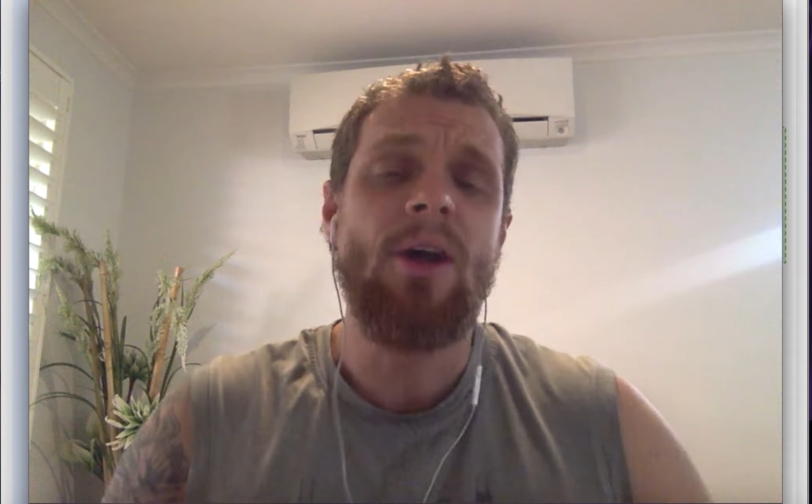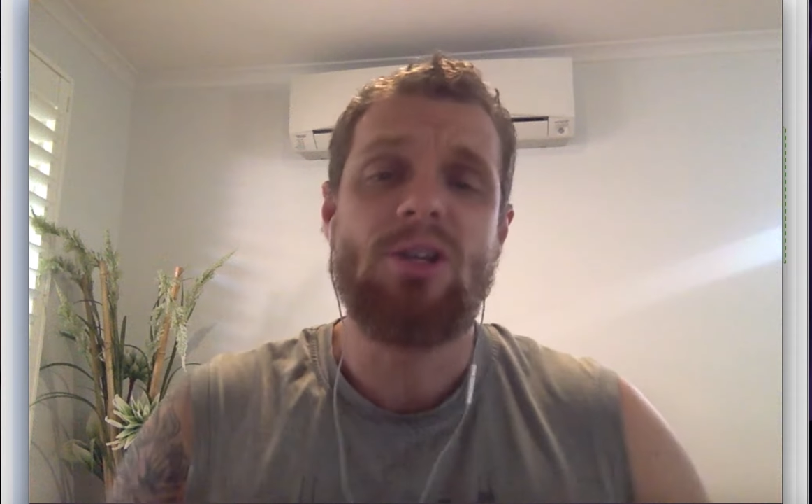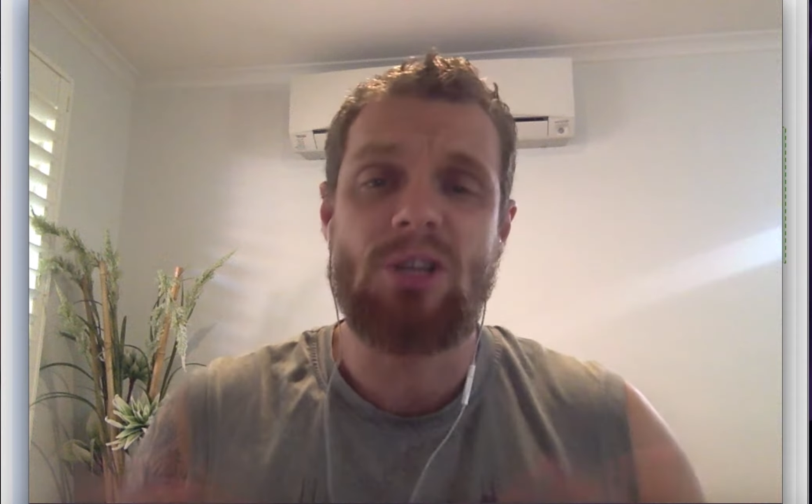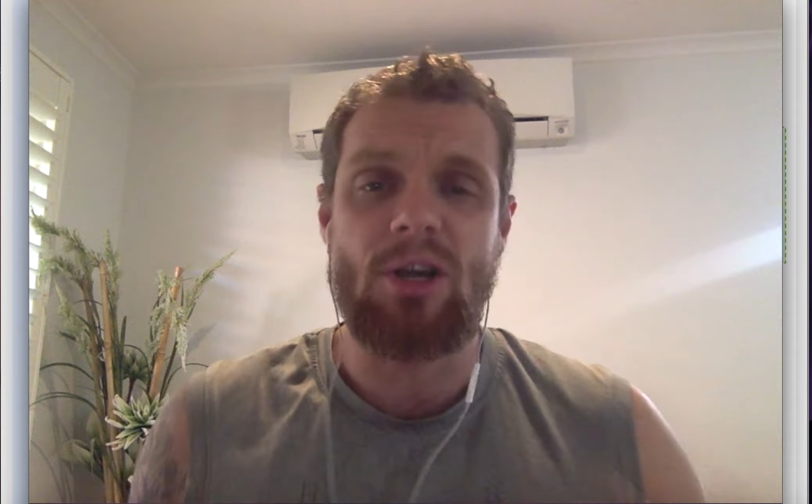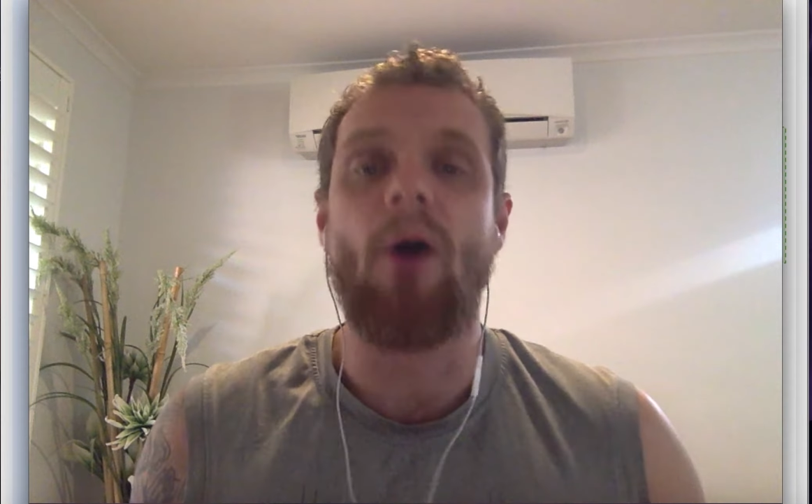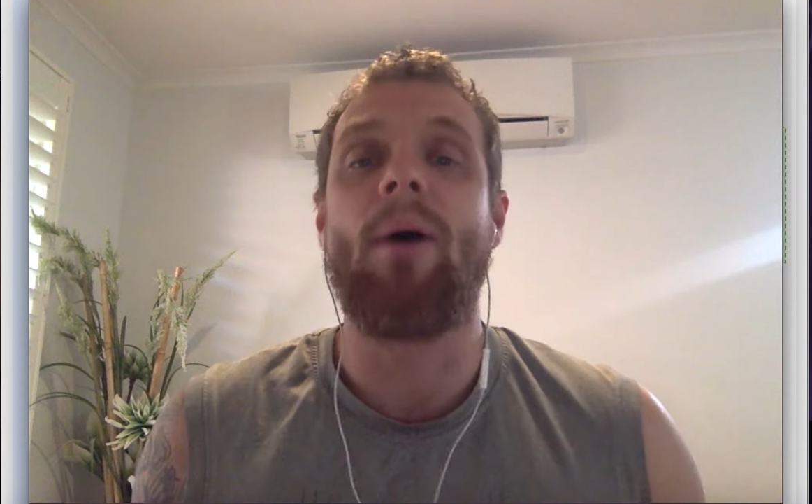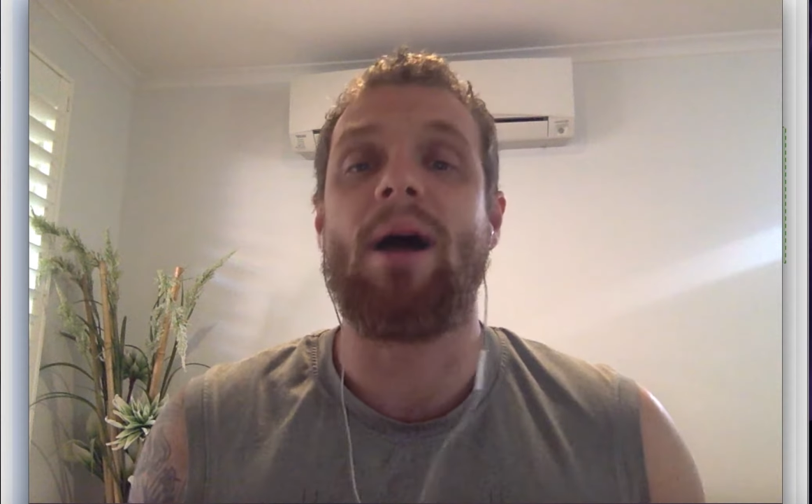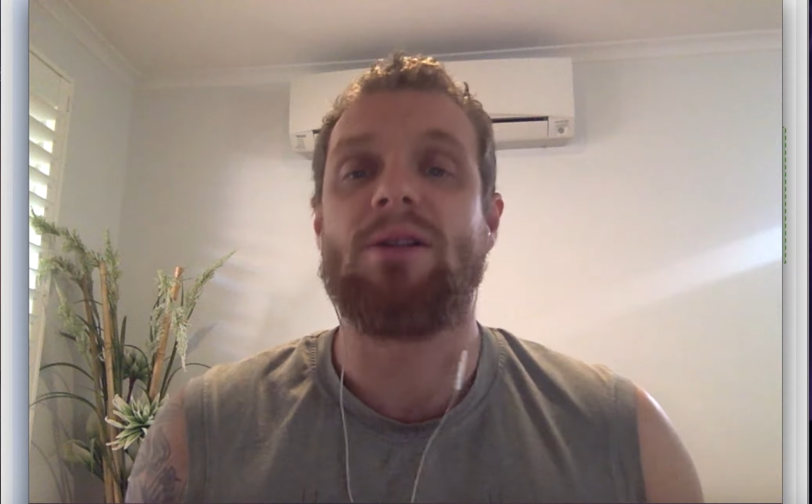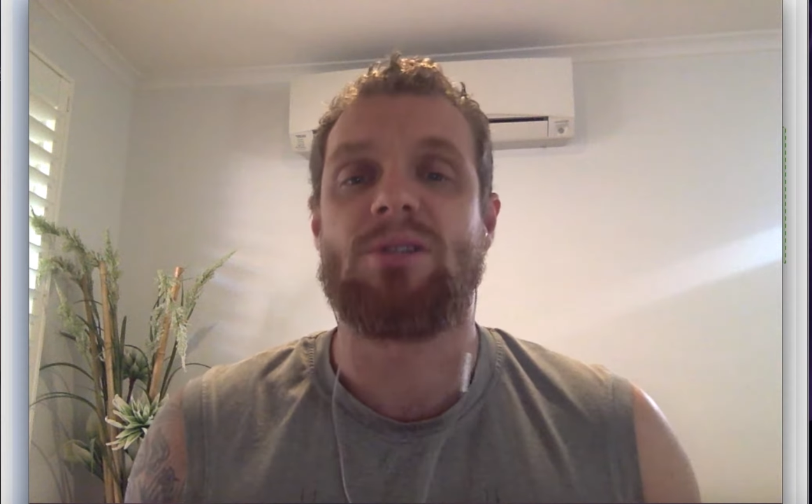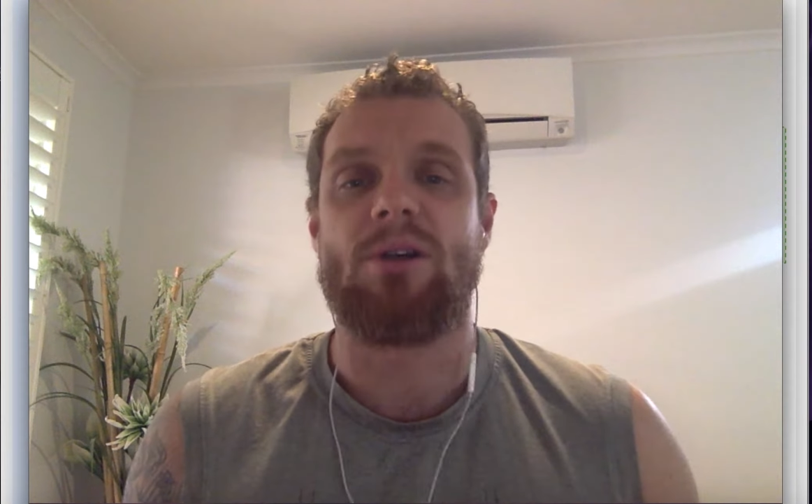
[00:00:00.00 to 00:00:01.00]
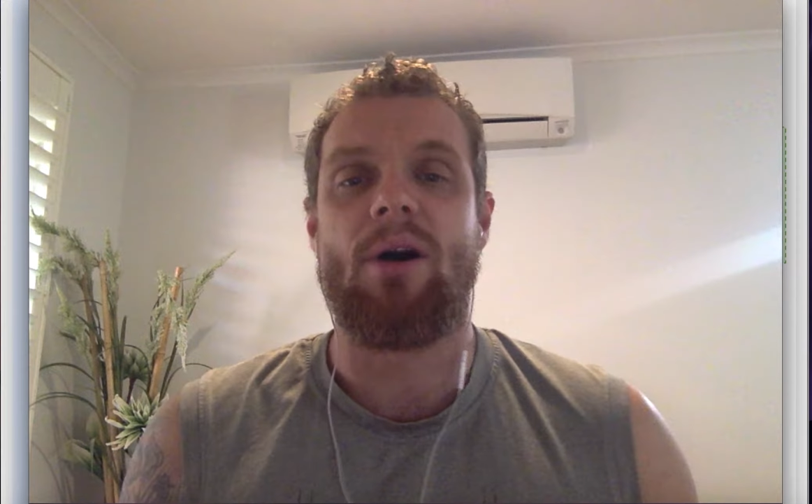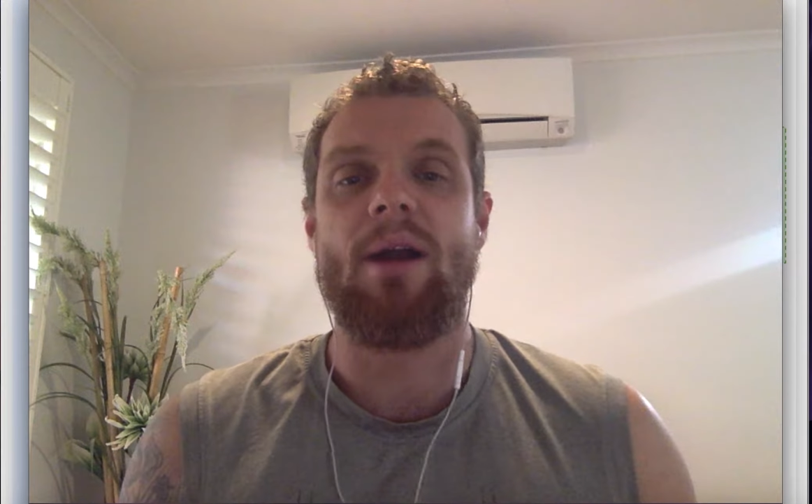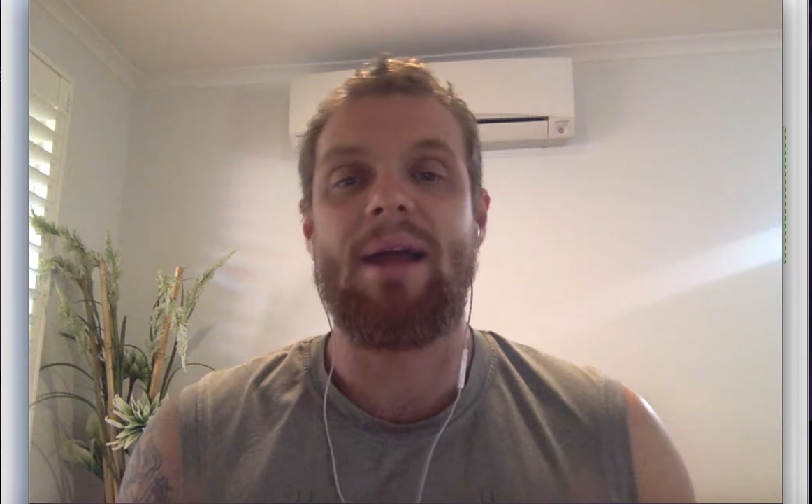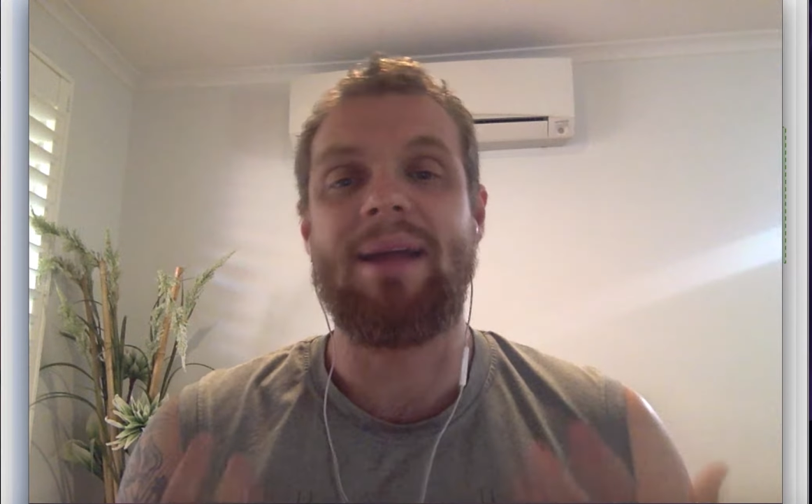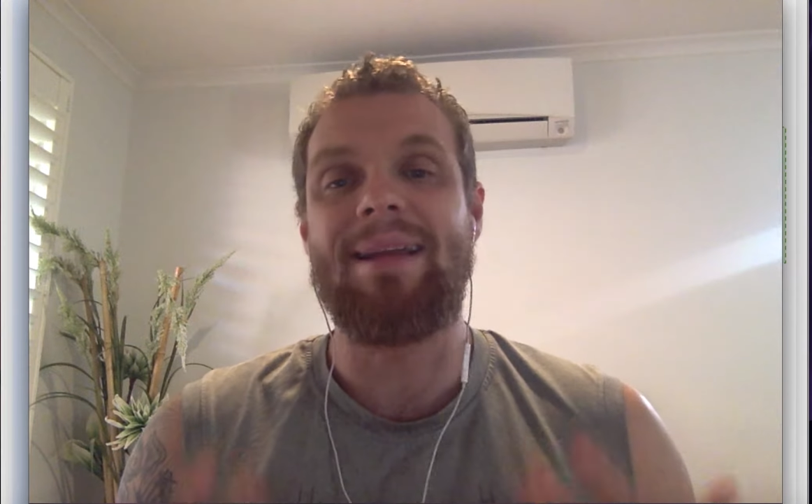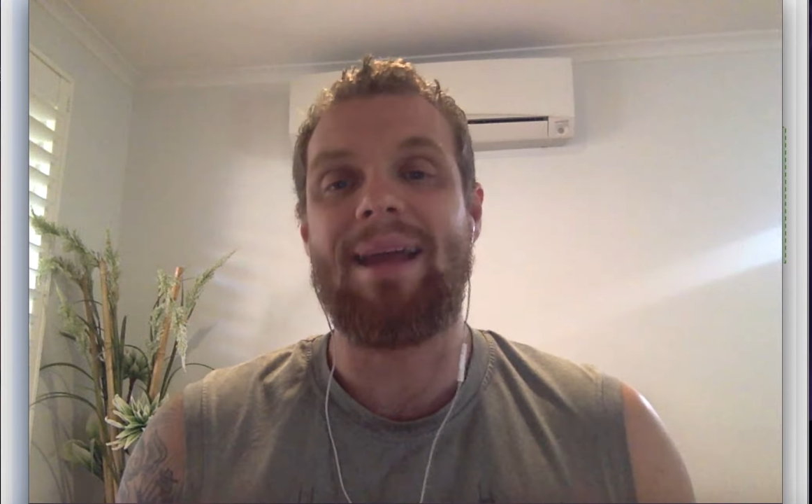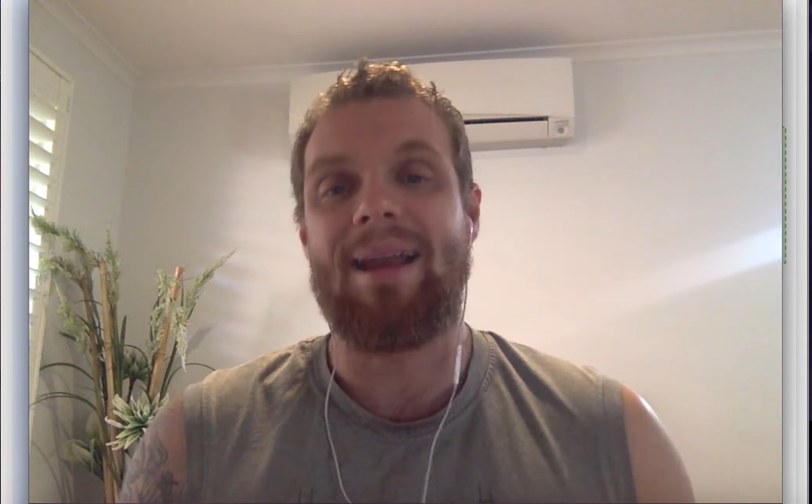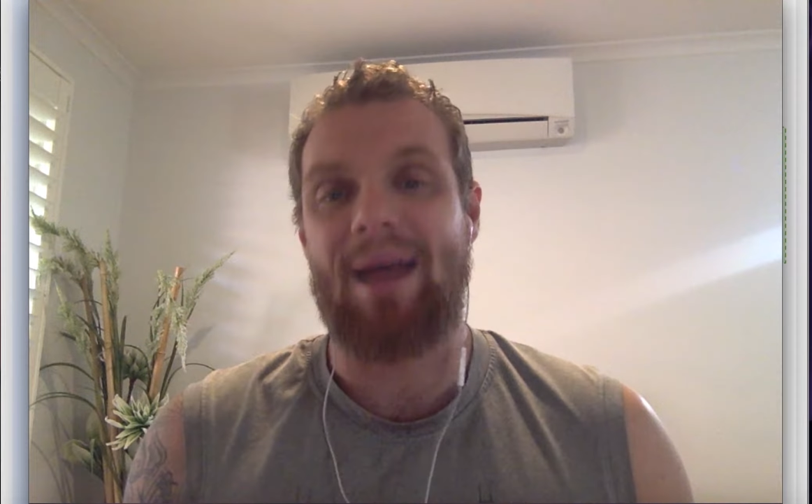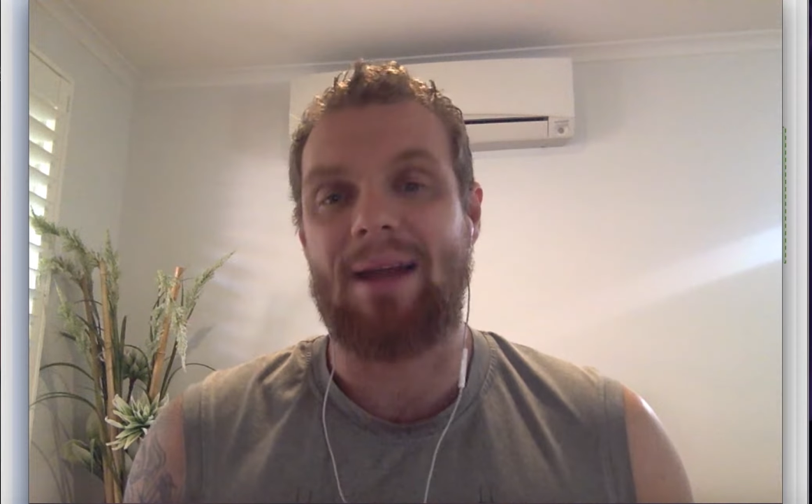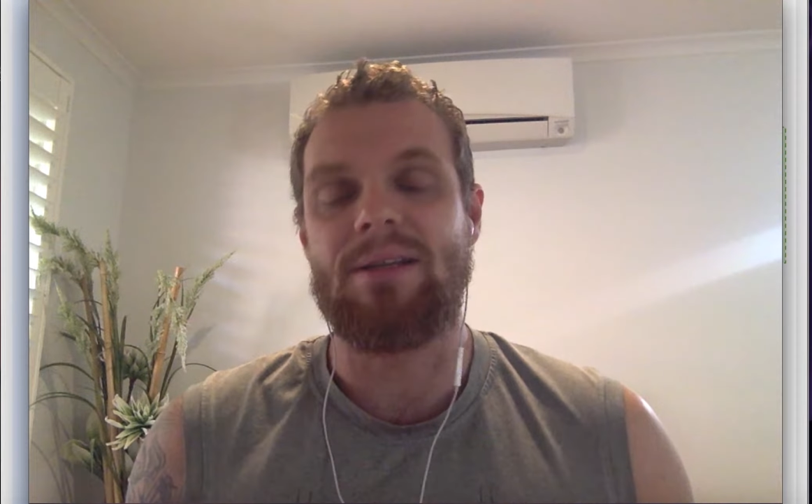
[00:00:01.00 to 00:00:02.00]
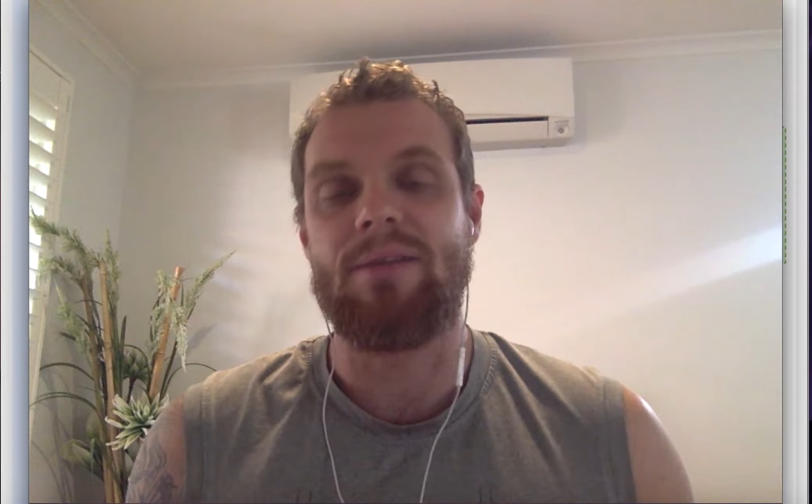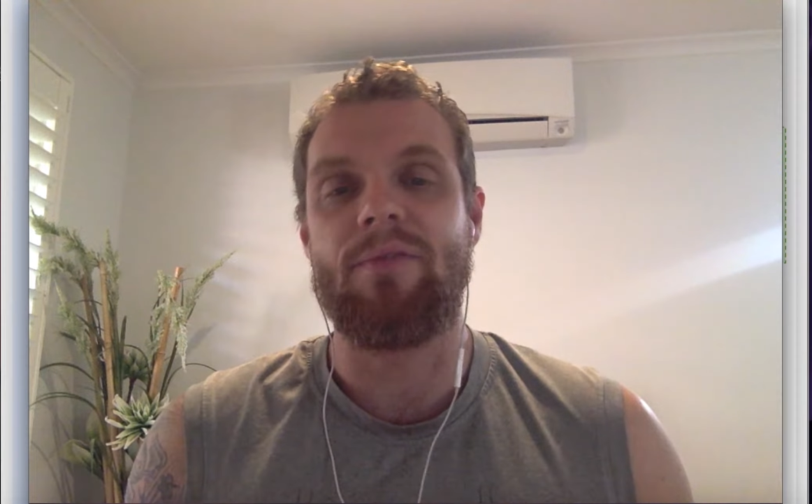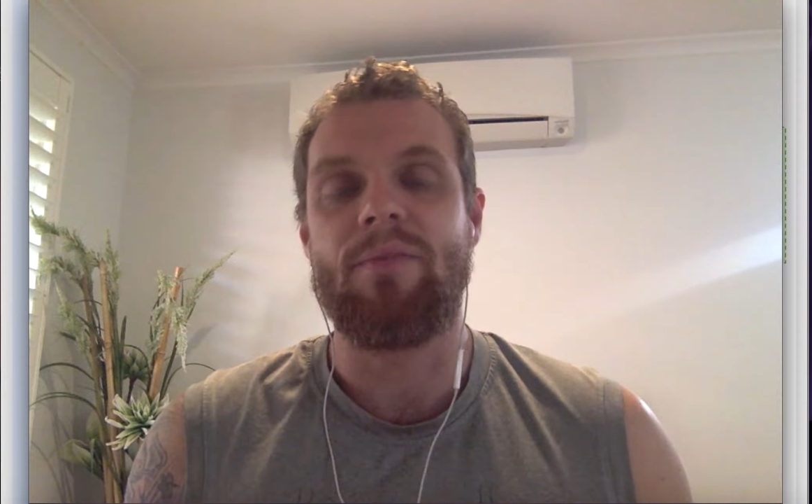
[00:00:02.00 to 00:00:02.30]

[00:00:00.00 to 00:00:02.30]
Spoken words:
to go outside and get active.